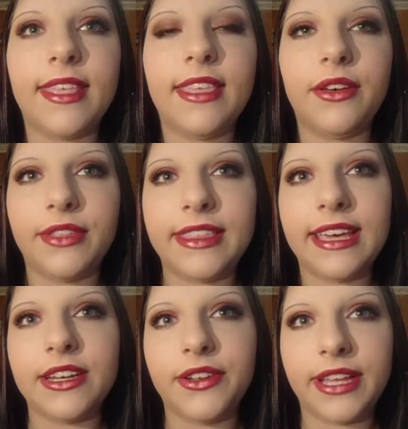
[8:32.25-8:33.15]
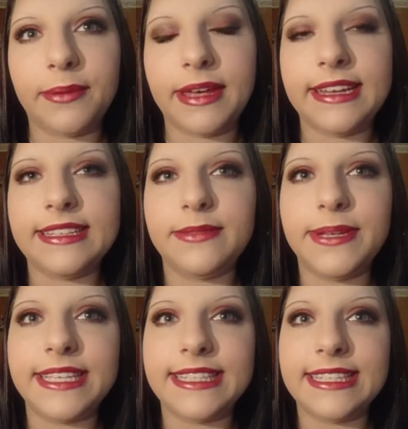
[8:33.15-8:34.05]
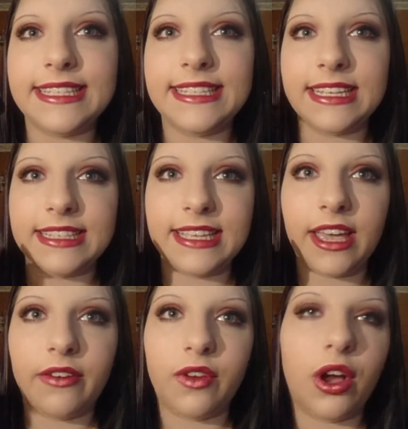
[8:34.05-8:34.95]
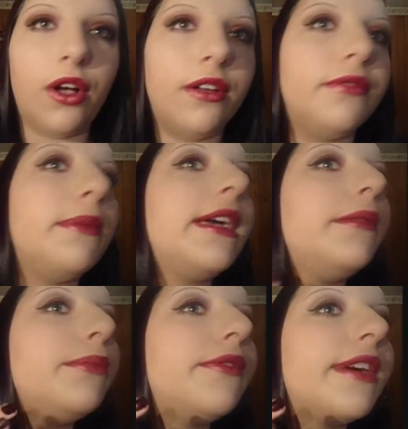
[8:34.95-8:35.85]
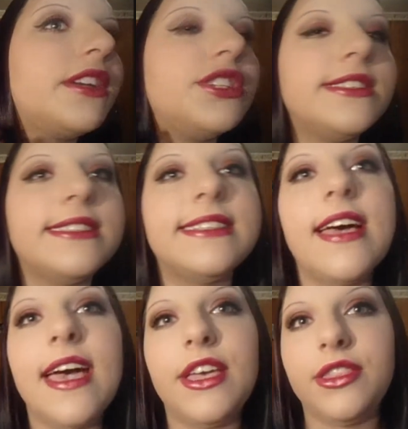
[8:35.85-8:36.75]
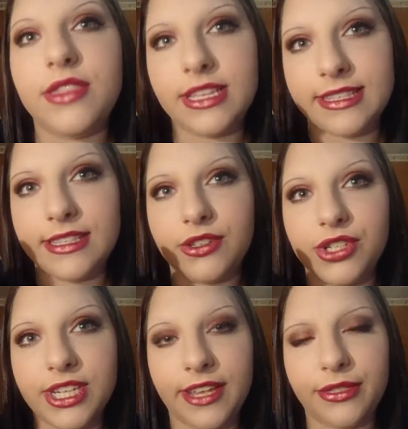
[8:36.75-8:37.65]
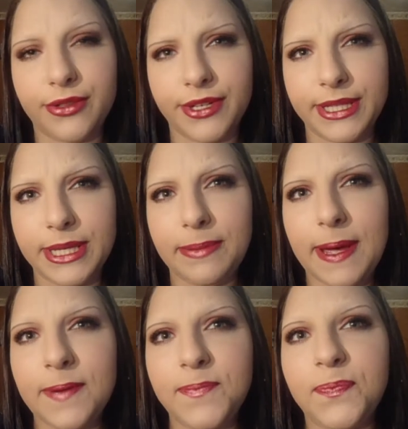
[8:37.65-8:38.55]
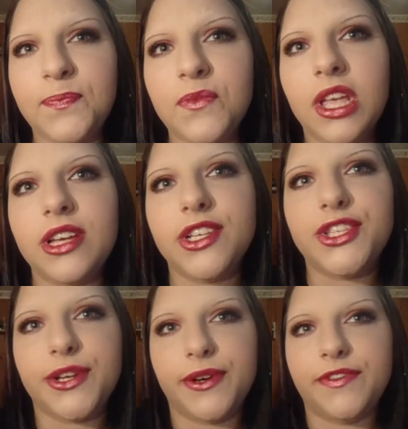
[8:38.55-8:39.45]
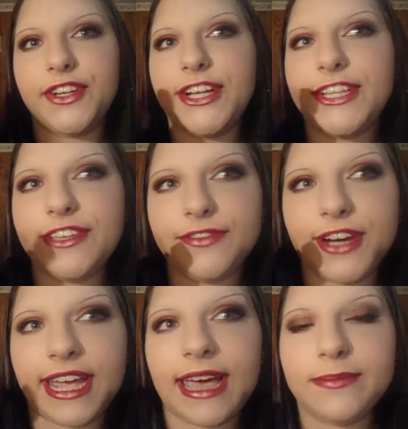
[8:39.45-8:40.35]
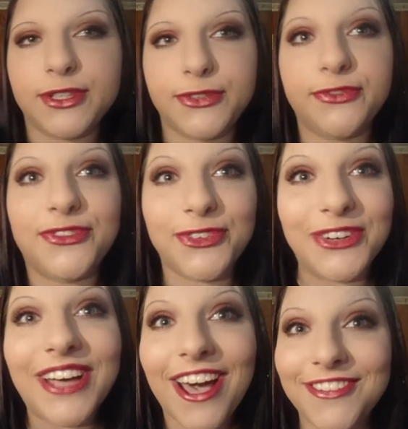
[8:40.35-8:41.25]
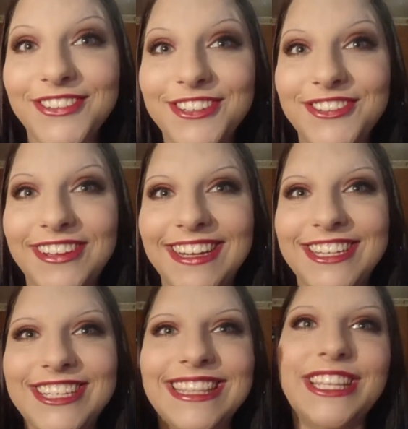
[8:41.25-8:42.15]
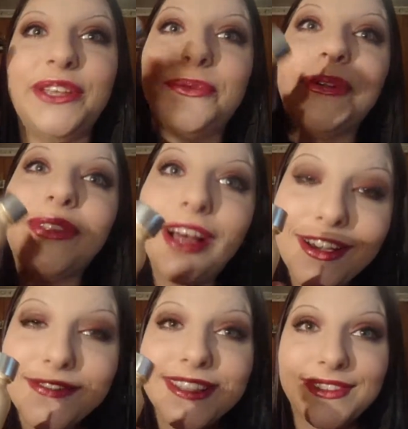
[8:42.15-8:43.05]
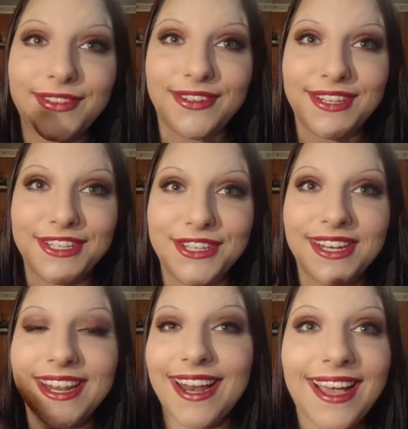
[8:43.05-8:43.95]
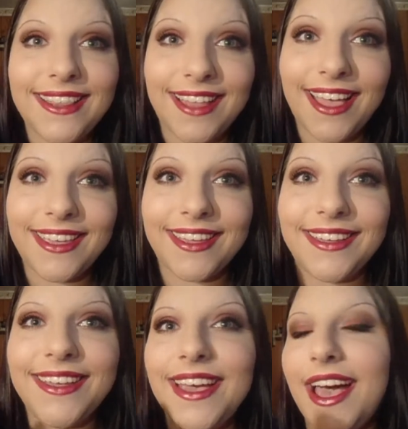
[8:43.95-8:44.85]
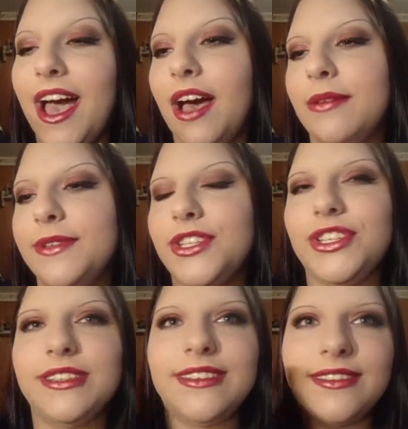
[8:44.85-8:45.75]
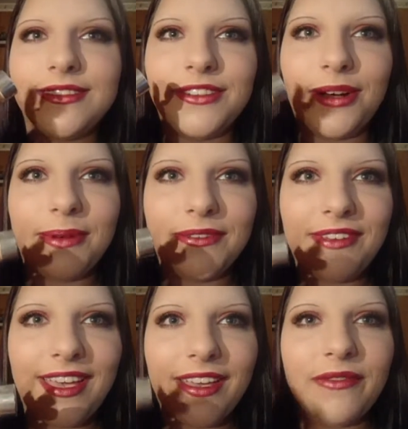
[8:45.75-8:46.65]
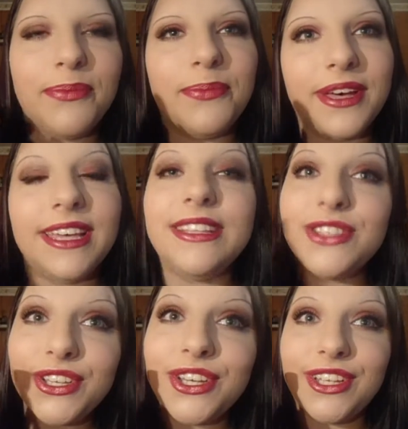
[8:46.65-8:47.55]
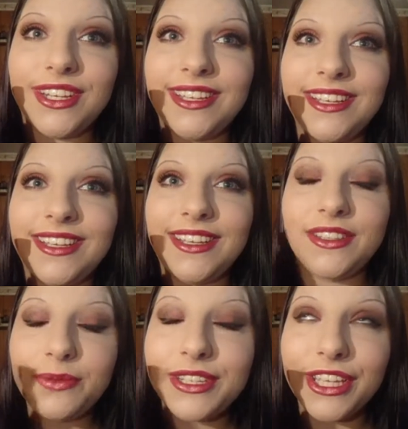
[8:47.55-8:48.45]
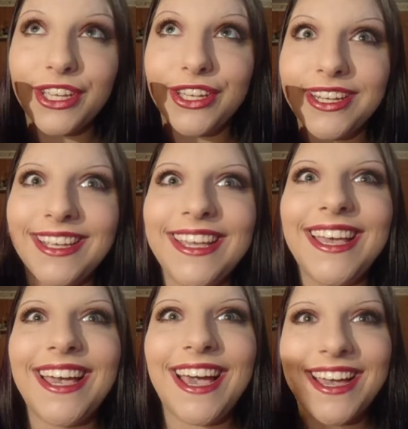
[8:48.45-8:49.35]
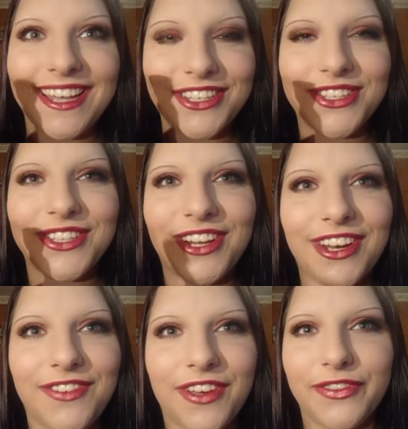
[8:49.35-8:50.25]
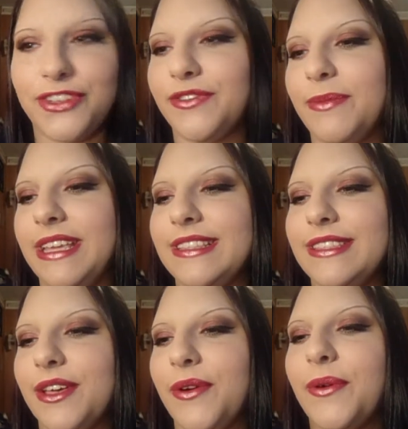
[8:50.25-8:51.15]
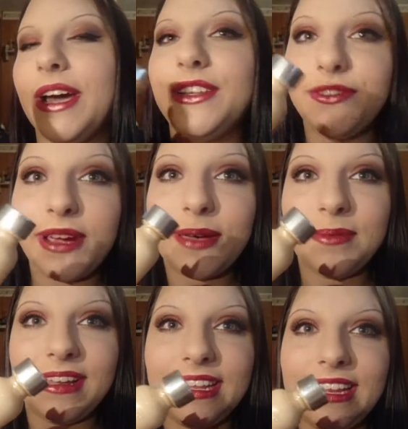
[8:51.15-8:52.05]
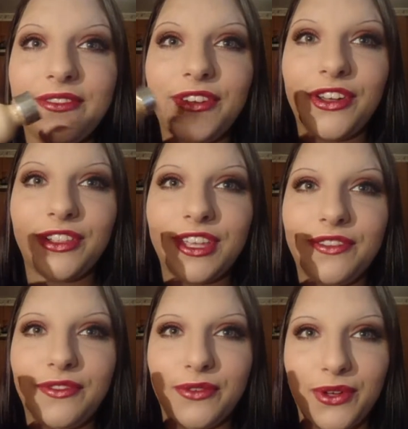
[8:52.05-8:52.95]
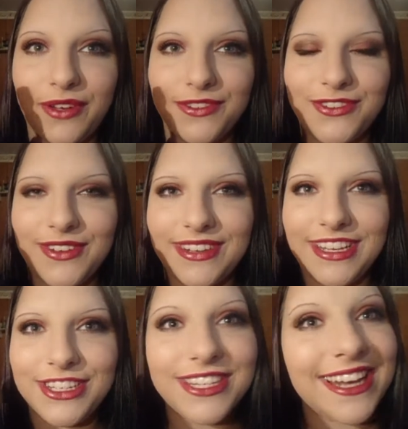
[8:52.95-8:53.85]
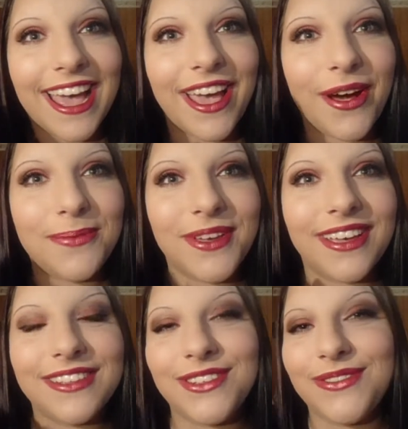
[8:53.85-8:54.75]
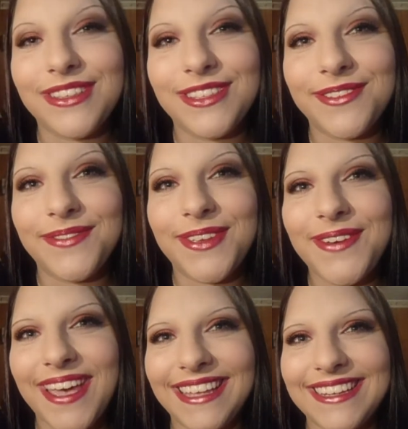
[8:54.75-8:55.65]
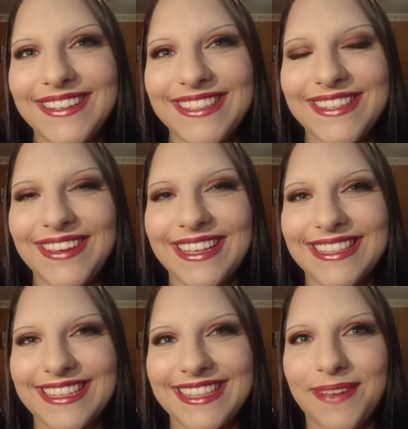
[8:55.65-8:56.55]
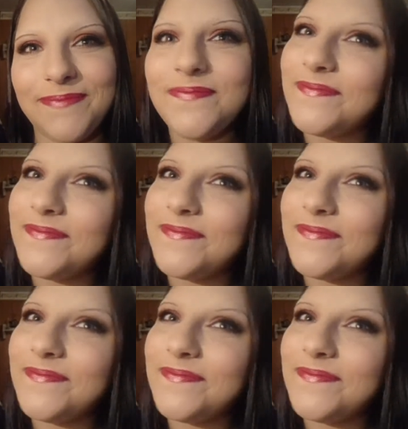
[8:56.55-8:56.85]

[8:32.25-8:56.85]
The only thing I don't like about it is because it doesn't cover all of my imperfections. These still shine through a little bit. So if you're not looking for an absolute full coverage foundation, then you will love this foundation, and I like it. It's just not my fave, but it's good. It's really good. It's just not enough coverage for me. So I do recommend it if you're not looking for full coverage foundation. I hope you guys enjoyed this review, and I'll see you guys next time.